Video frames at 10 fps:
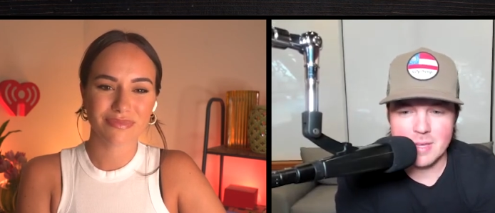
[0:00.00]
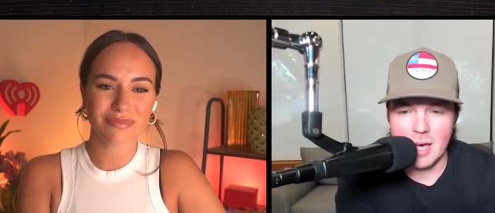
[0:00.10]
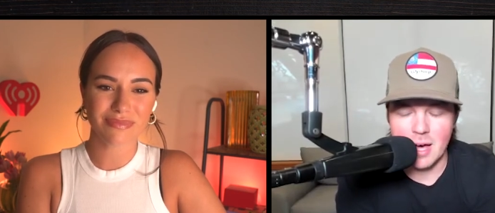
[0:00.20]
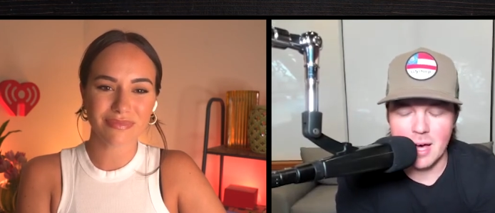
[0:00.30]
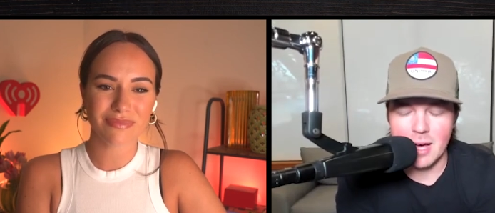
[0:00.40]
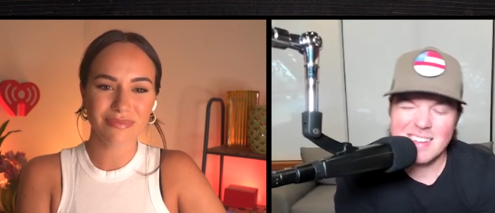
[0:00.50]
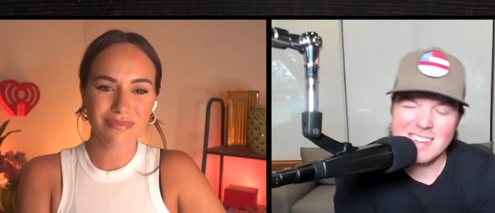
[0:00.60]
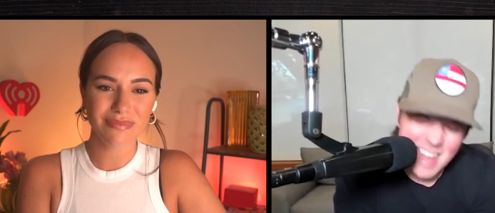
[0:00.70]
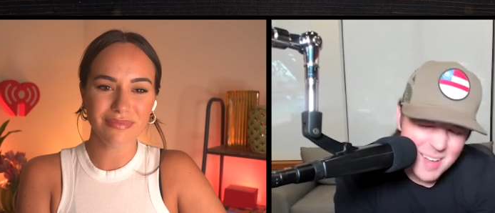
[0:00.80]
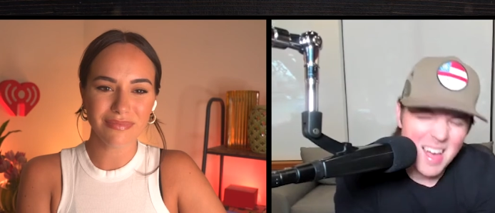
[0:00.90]

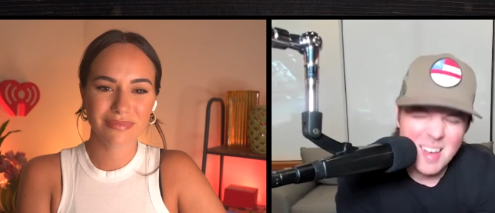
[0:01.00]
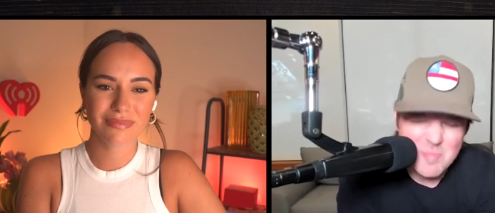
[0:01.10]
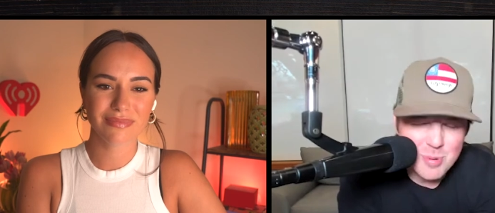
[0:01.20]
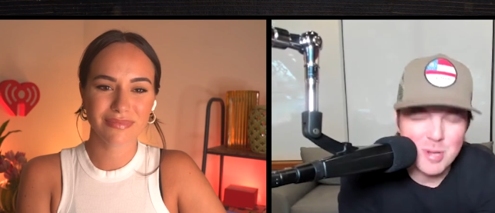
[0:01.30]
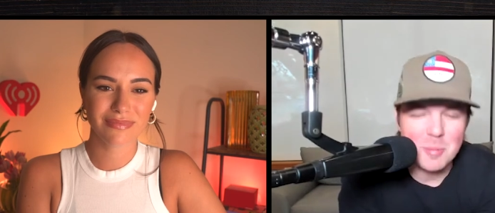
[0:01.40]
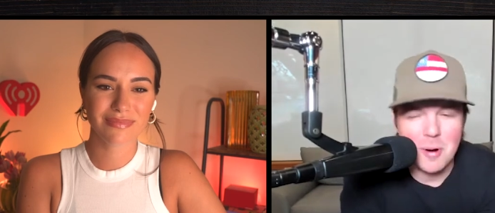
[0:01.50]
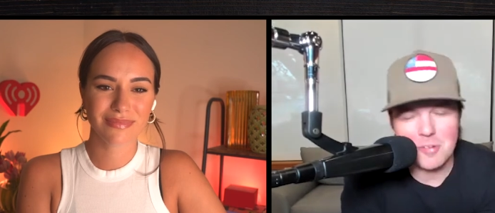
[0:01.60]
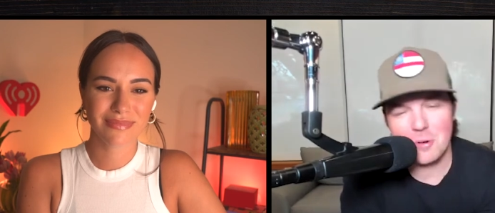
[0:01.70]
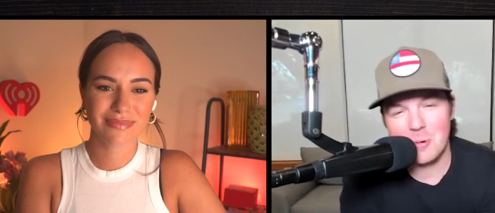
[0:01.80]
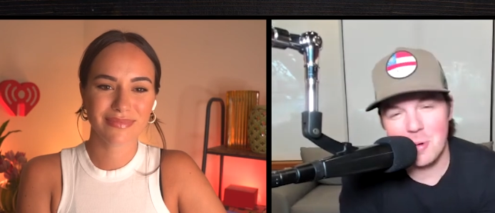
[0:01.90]
Speaker 1: I'm pretty
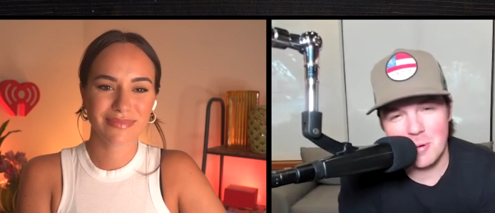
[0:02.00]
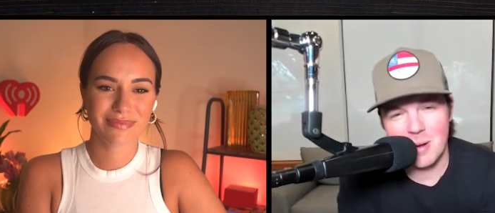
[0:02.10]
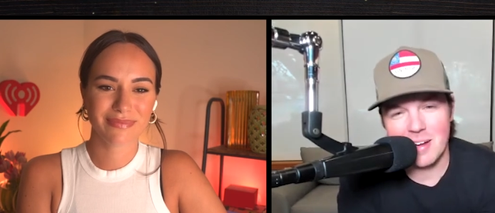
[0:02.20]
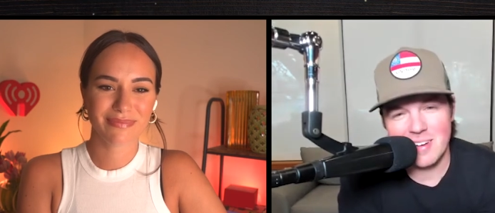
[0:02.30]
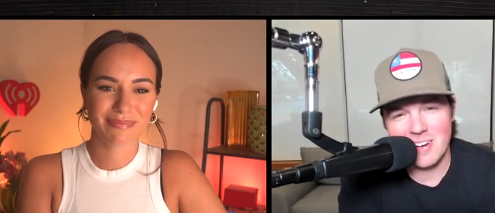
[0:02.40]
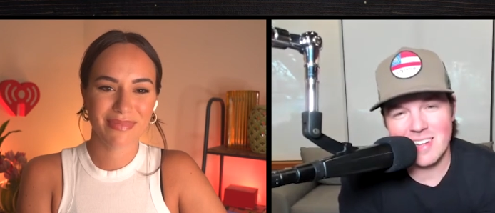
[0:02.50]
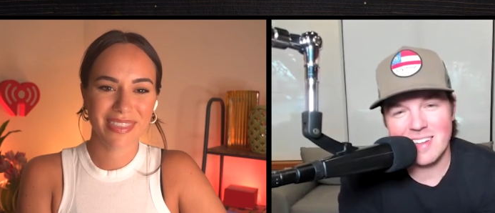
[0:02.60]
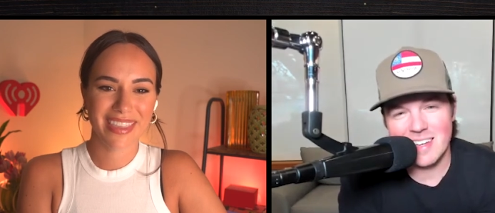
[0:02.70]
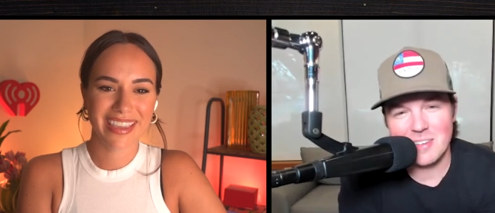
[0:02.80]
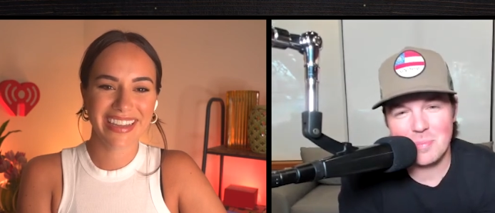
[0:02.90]
partial to Red Round Here. I
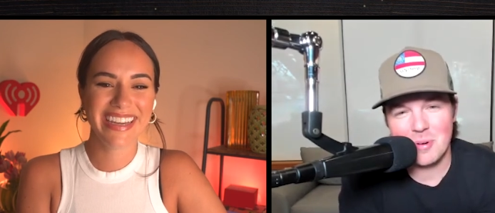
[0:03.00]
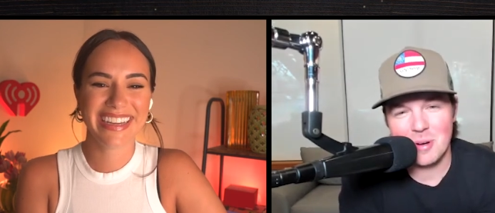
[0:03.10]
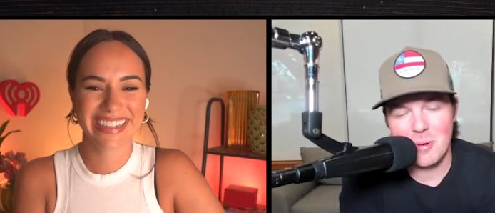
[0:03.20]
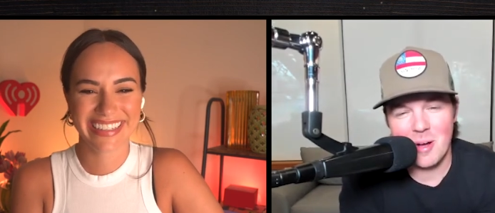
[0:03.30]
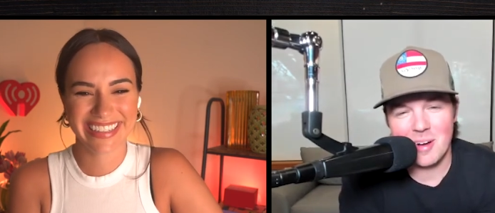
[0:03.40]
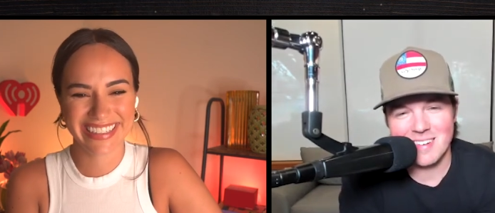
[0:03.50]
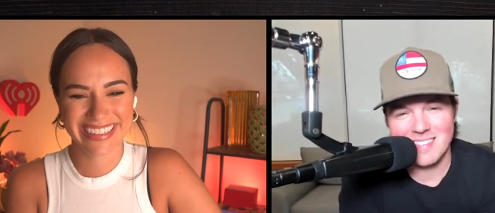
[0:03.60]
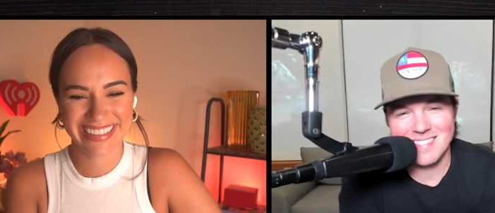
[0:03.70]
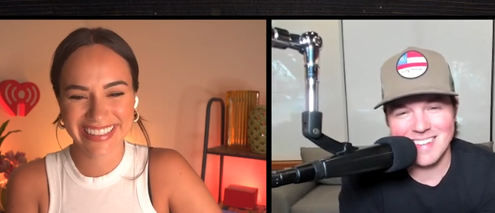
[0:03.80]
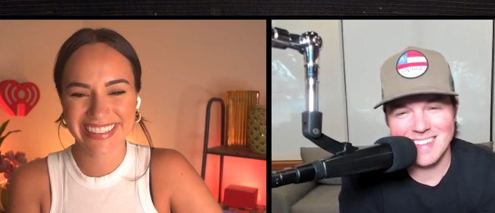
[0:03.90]
think it's pretty rocking.
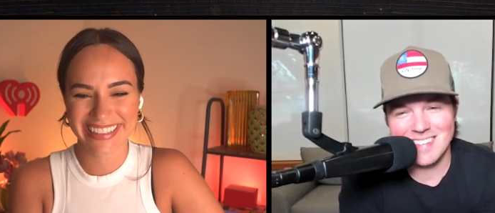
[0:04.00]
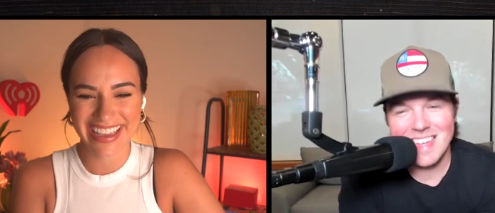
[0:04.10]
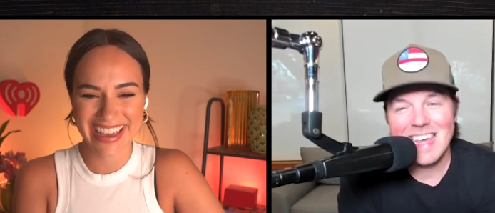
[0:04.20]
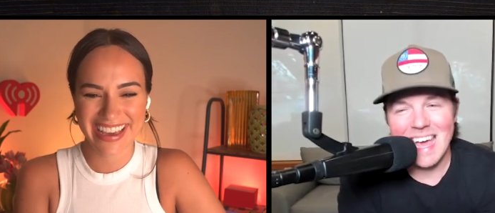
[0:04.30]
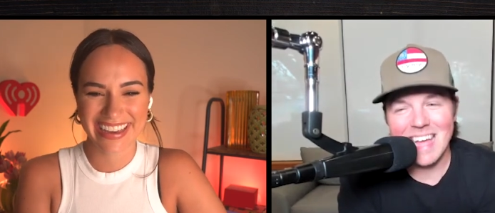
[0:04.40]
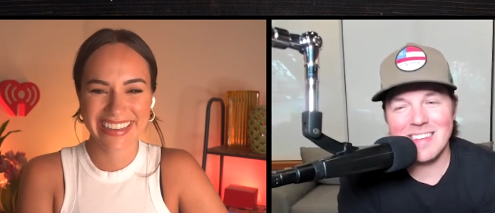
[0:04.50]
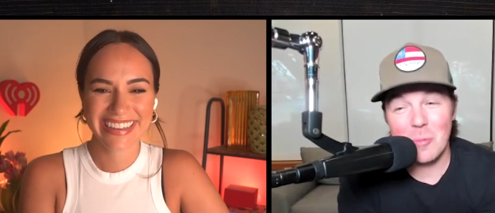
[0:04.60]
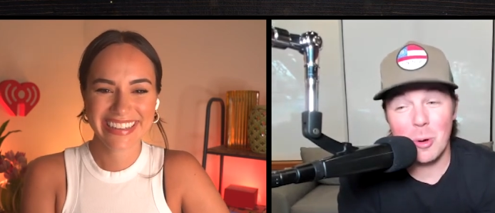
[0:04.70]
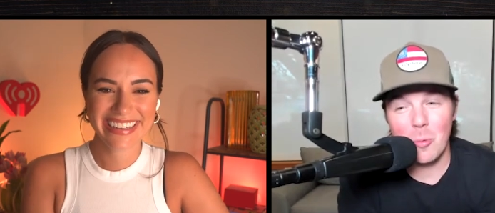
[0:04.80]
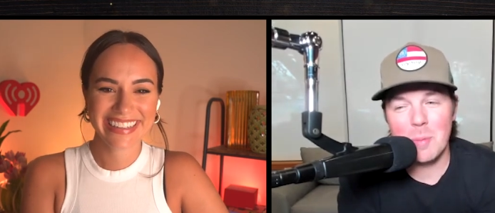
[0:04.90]

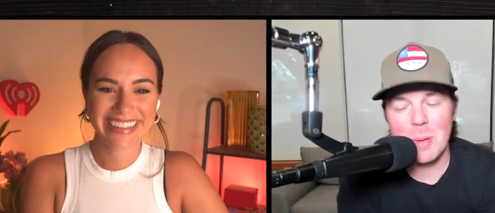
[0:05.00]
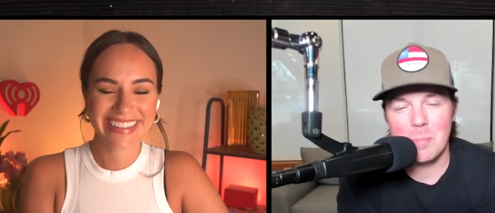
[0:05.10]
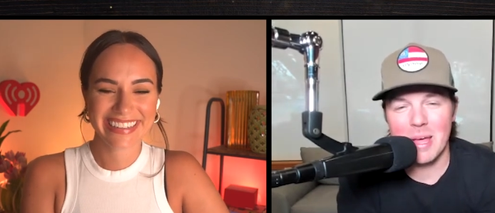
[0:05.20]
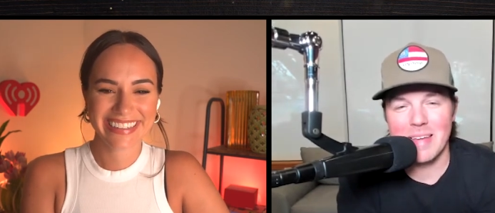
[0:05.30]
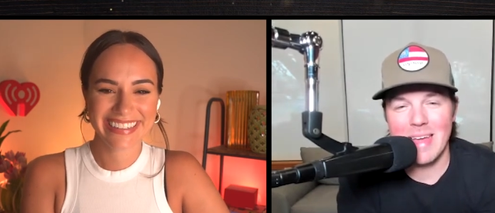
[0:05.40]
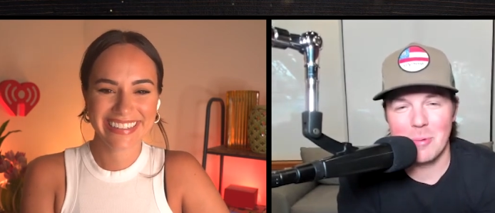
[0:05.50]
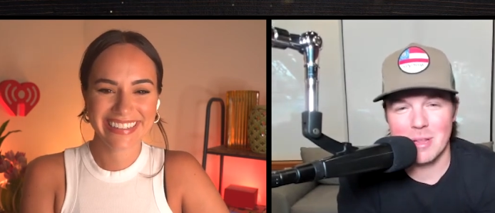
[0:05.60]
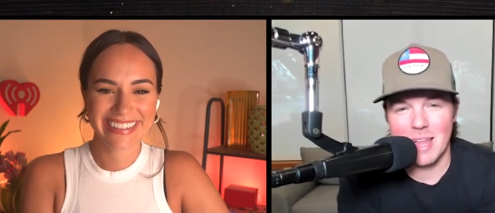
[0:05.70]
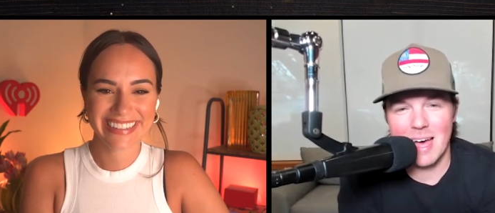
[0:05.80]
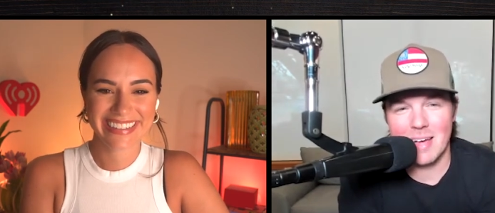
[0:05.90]
We've been playing that
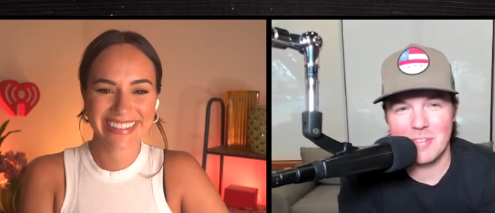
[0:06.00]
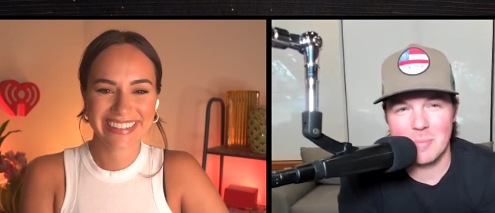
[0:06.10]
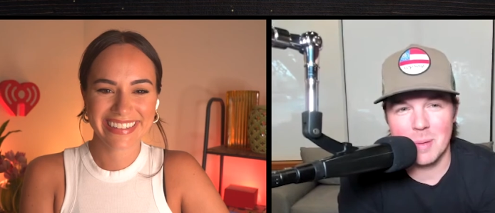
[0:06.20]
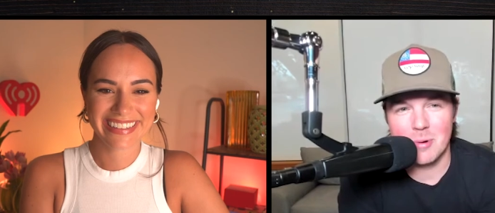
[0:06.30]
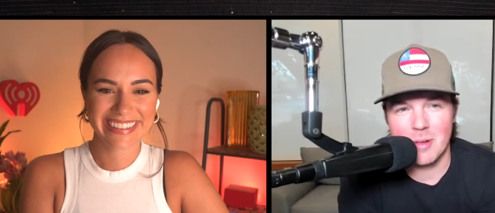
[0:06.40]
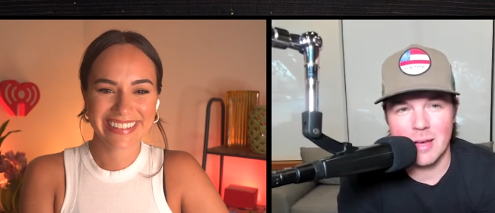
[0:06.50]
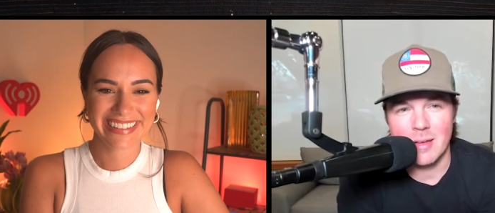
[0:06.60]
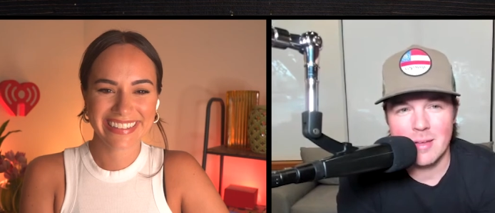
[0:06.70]
one live, and people are like,